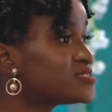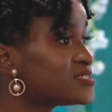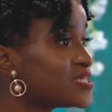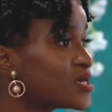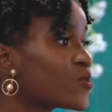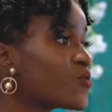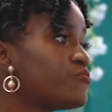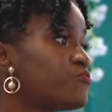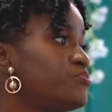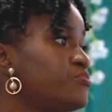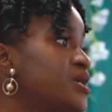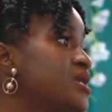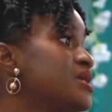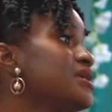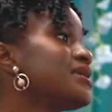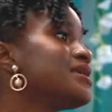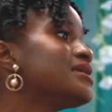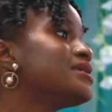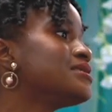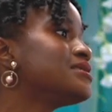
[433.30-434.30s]
of being
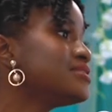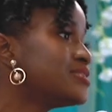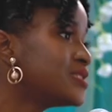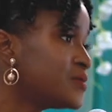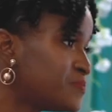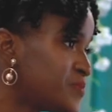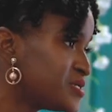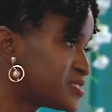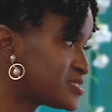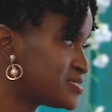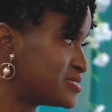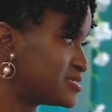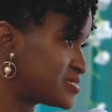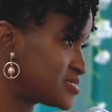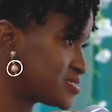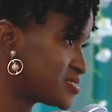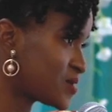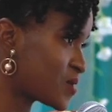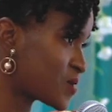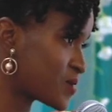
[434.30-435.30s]
in the
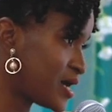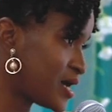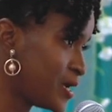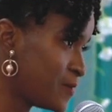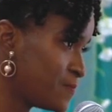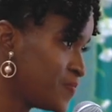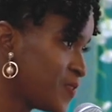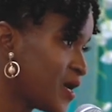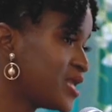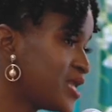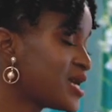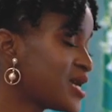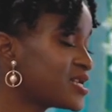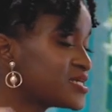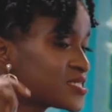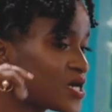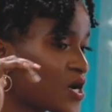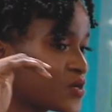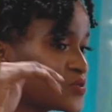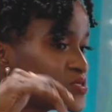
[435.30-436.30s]
business. All right? And that is
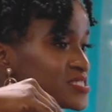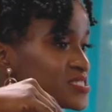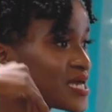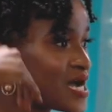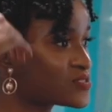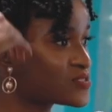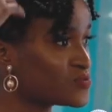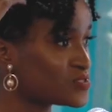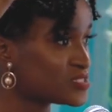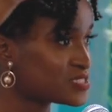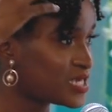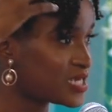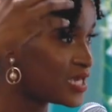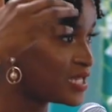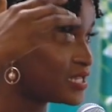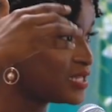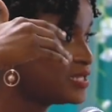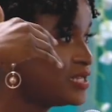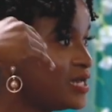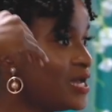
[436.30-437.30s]
how you start to
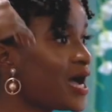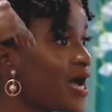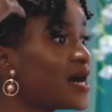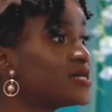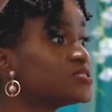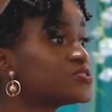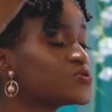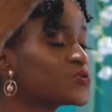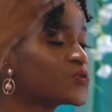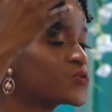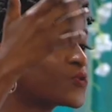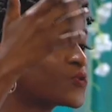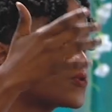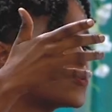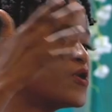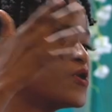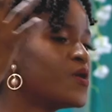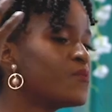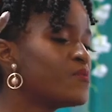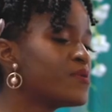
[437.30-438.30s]
scale and to grow.
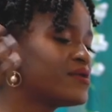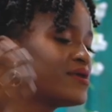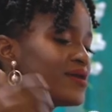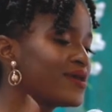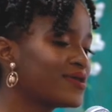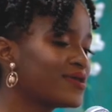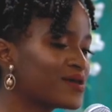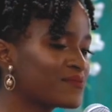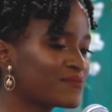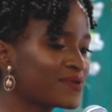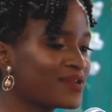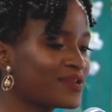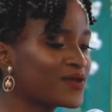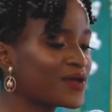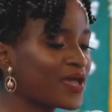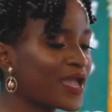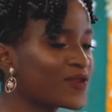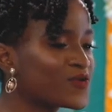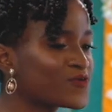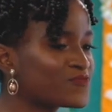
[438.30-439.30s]
But again, I'm getting
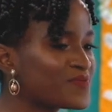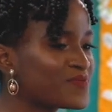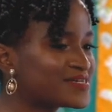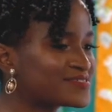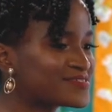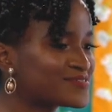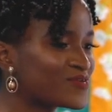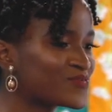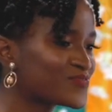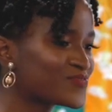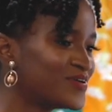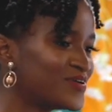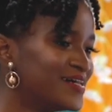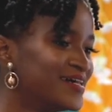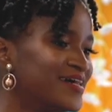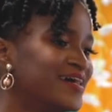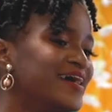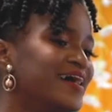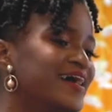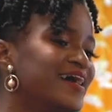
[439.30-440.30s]
ahead of myself.
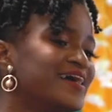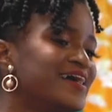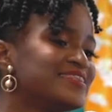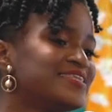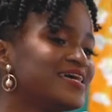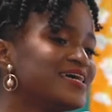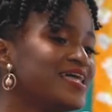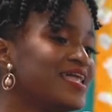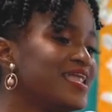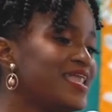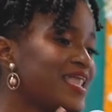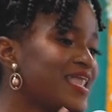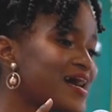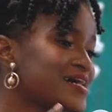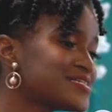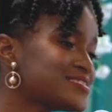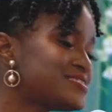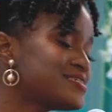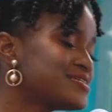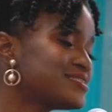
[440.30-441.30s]
The
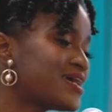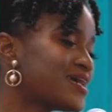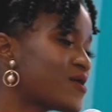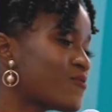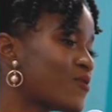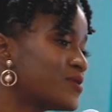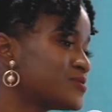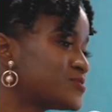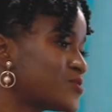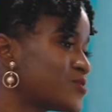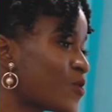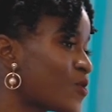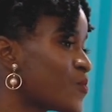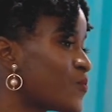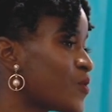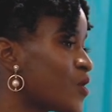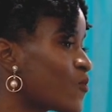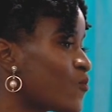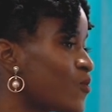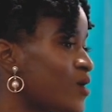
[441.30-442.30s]
last thing that I want to talk
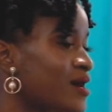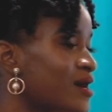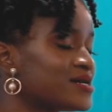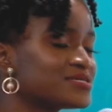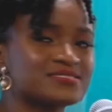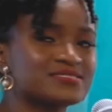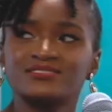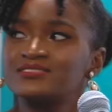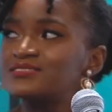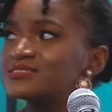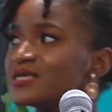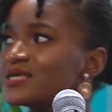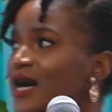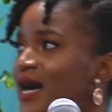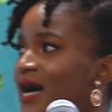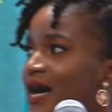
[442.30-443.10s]
about was, are